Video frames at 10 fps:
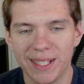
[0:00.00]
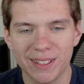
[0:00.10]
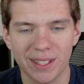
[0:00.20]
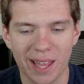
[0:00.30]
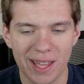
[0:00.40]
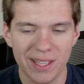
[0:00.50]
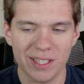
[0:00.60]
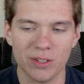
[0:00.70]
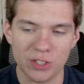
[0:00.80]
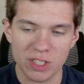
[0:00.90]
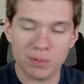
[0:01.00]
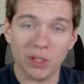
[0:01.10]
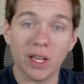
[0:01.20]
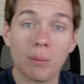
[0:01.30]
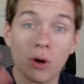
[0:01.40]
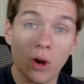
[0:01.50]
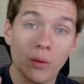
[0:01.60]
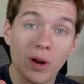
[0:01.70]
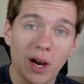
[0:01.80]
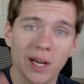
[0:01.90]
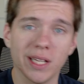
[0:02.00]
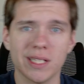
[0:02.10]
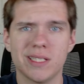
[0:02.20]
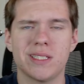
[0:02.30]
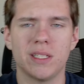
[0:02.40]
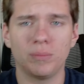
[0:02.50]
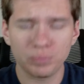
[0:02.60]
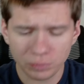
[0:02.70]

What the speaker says: so that, she's building up her own audience and